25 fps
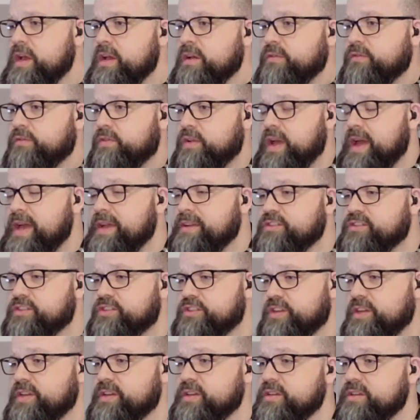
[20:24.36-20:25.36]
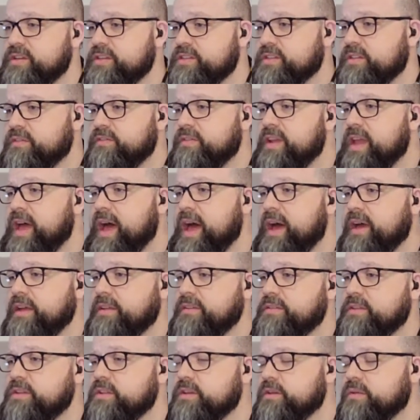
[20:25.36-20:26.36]
flashes of
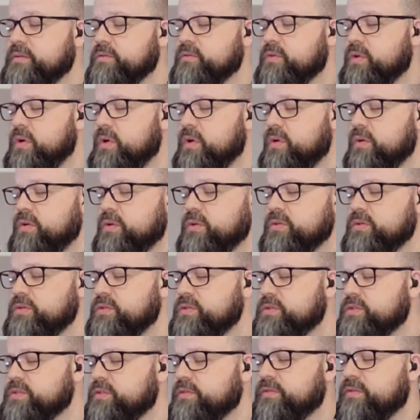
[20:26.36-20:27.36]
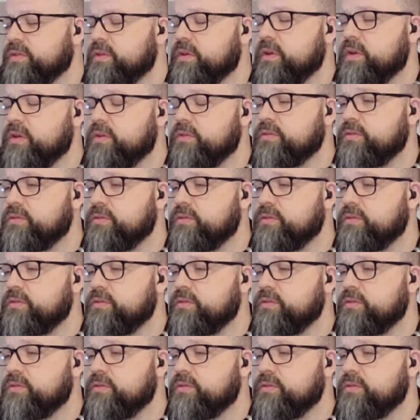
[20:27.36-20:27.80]
lightning, rolls of thunder